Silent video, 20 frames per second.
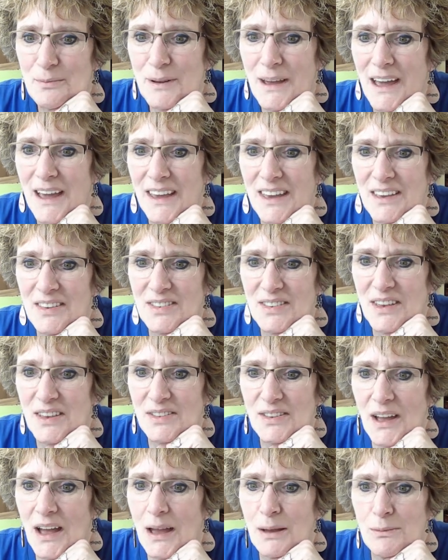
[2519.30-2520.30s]
Peggy
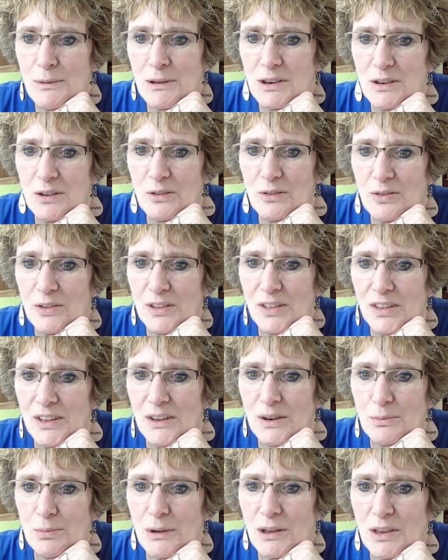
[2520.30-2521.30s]
says, I'm in
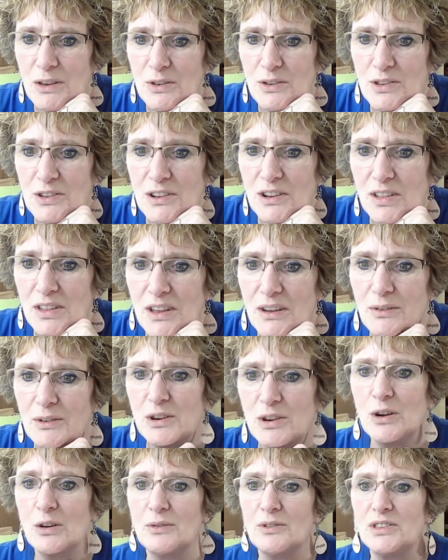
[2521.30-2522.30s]
Newfoundland, but used to live
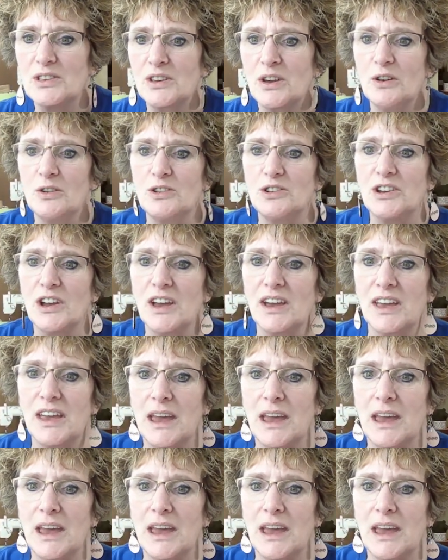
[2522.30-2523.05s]
in Nova Scotia and